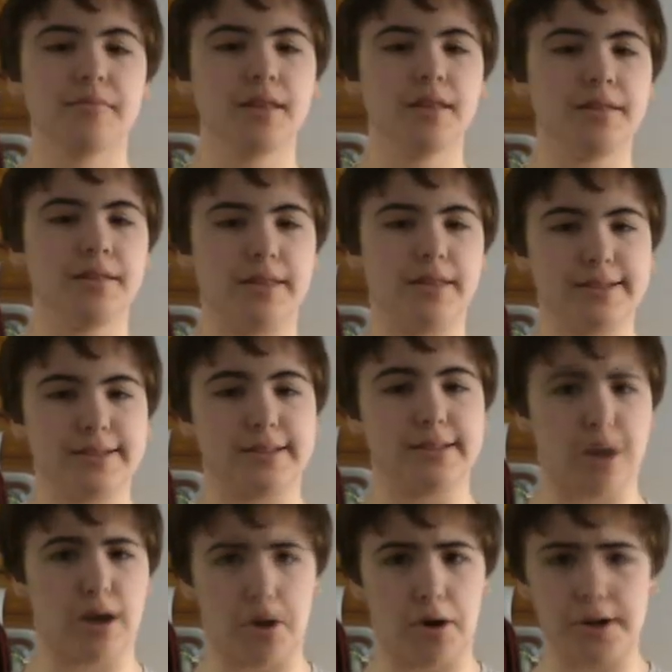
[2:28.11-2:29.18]
This is the
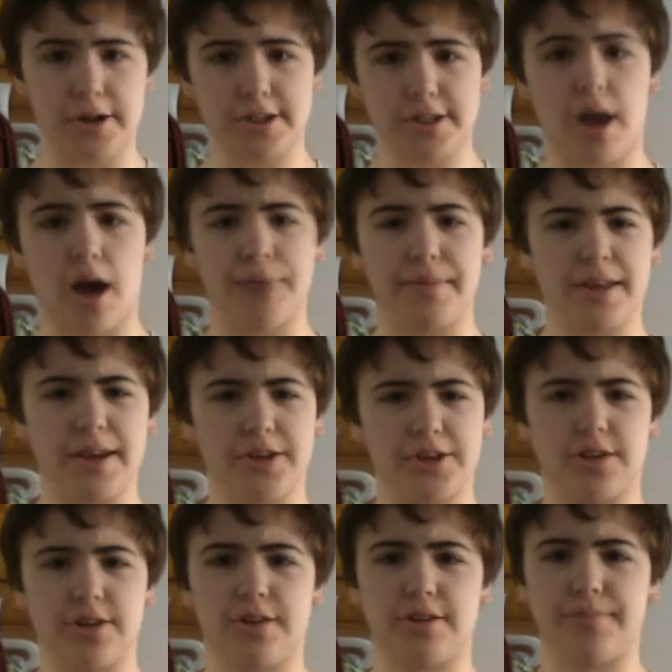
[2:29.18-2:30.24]
hardest combination to
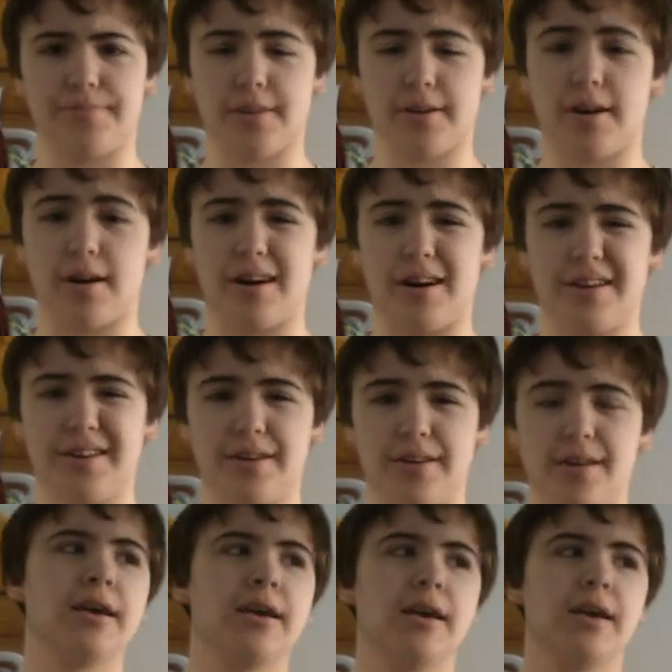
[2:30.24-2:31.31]
put on.
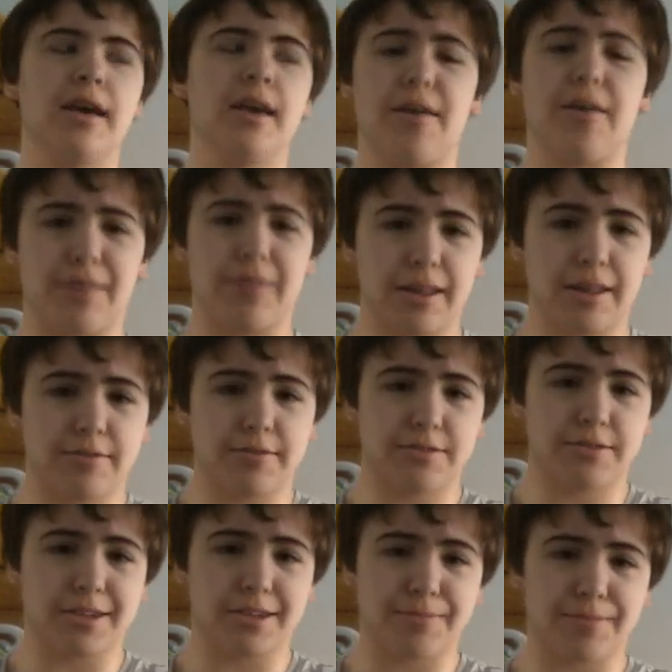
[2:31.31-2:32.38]
It really restricts
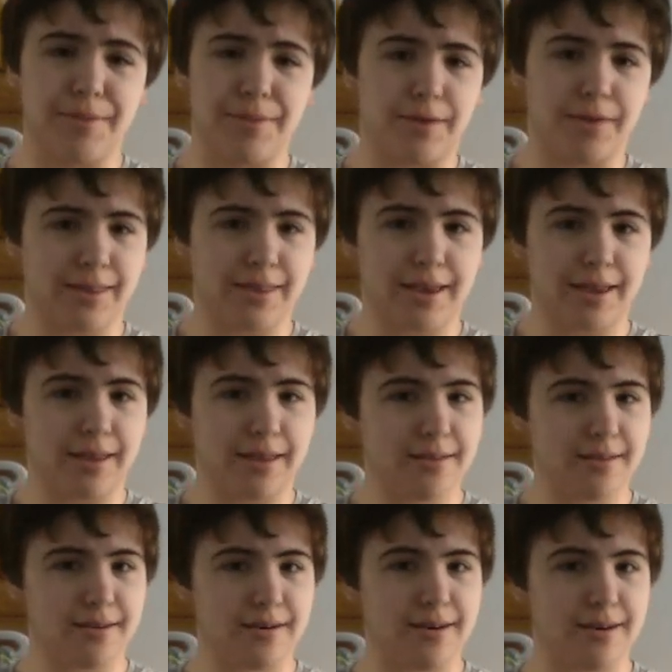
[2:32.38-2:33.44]
my breathing.
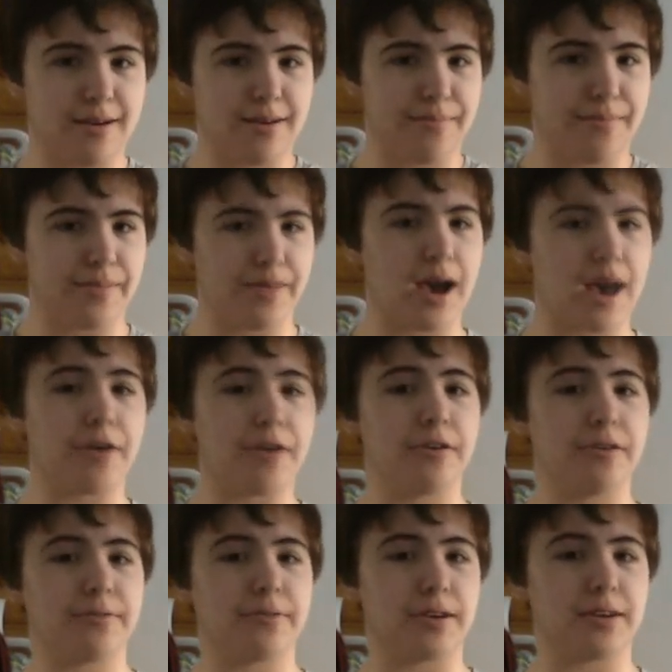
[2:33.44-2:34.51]
I don't know if you
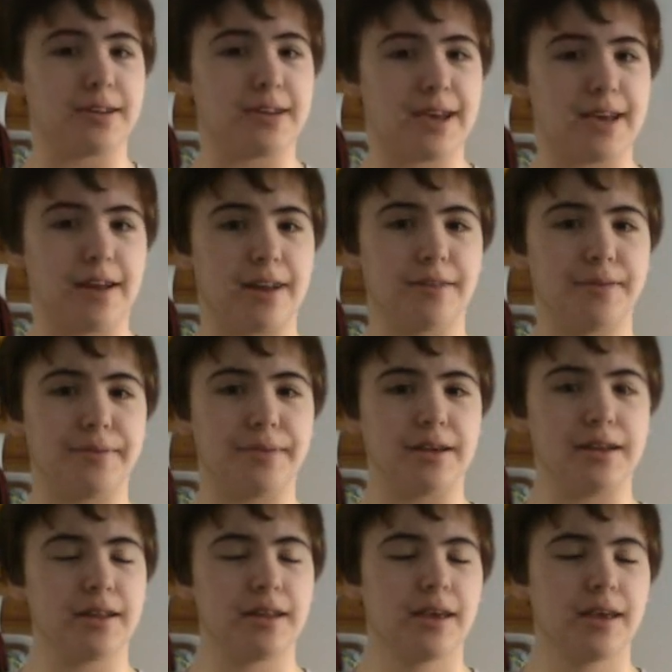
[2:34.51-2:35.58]
can tell, but
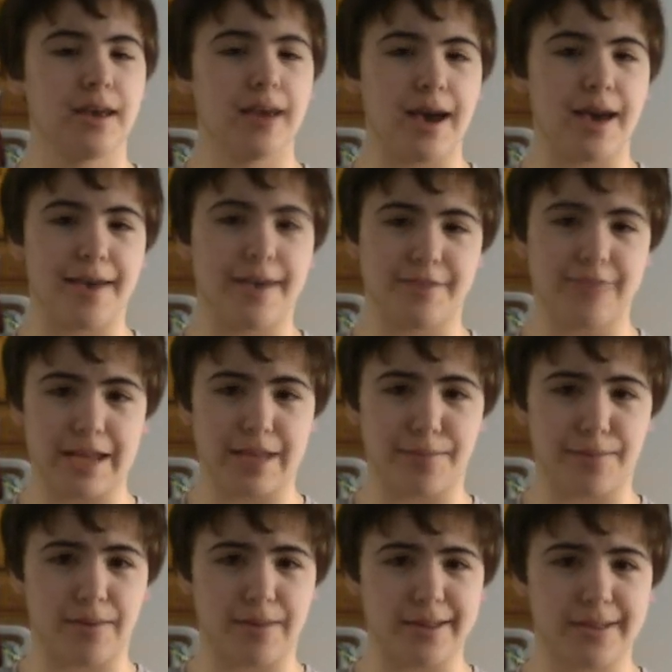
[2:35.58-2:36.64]
I have to take
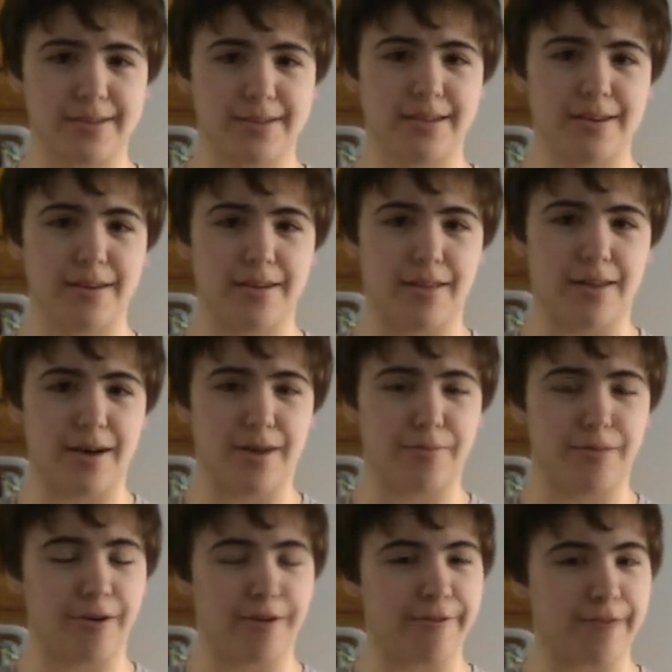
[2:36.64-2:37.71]
breaths a lot more
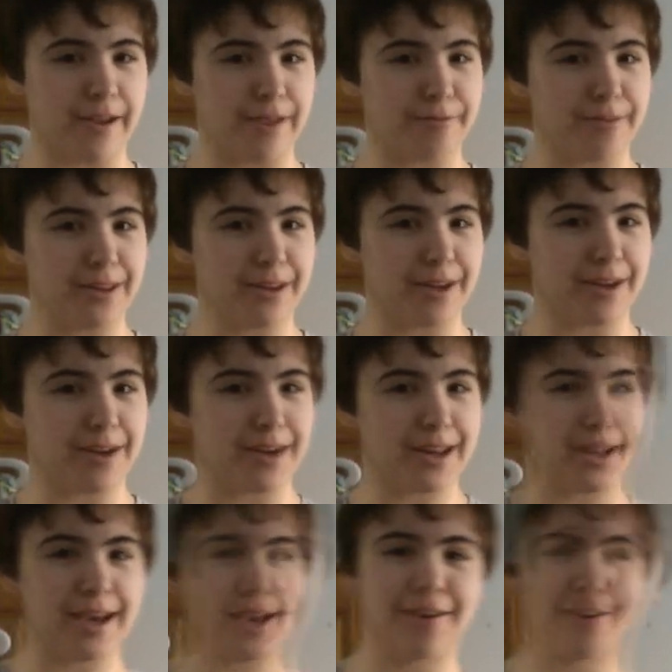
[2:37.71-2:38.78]
frequently right
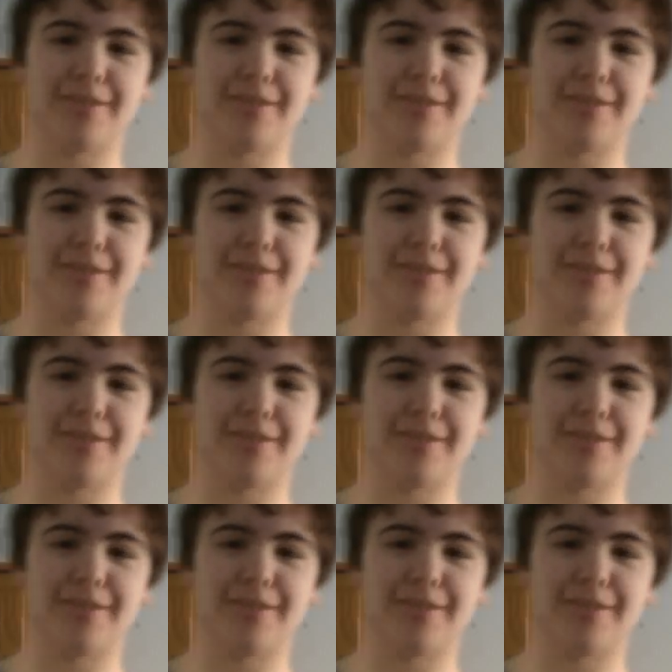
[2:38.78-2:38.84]
now.